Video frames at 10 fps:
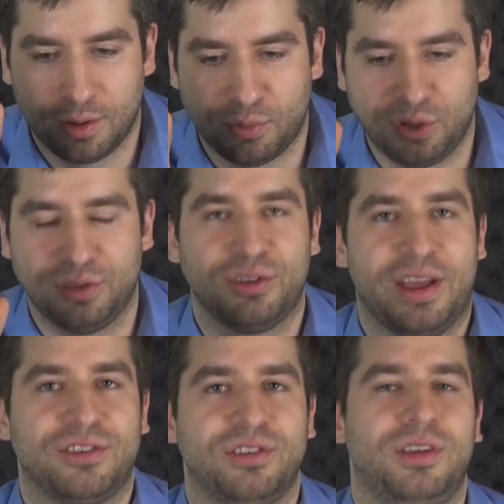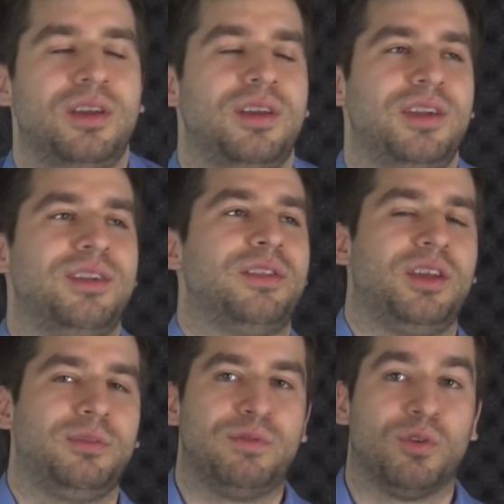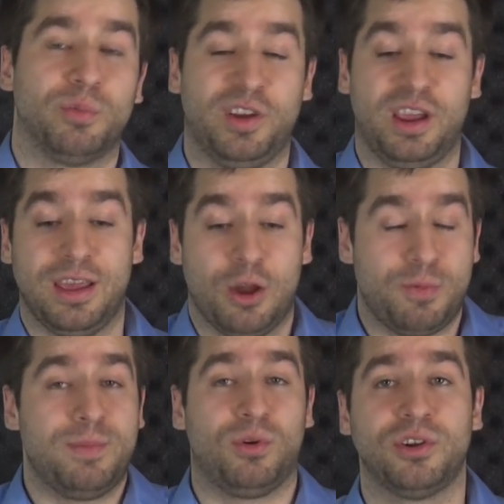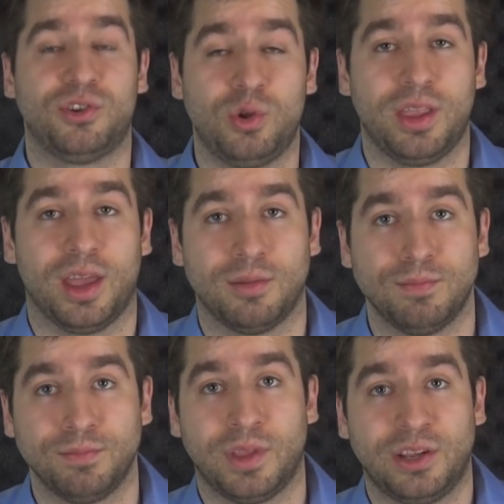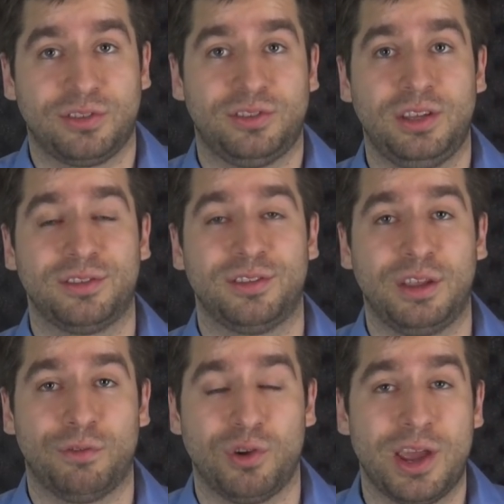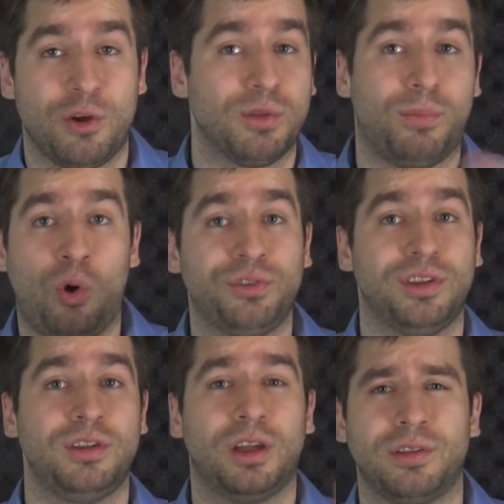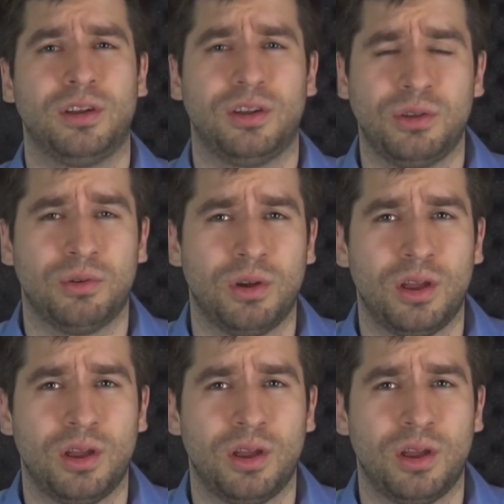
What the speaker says: Please look actually into things before freaking out. People aren't doing that. They just see this and they freak out. The polls had nothing to do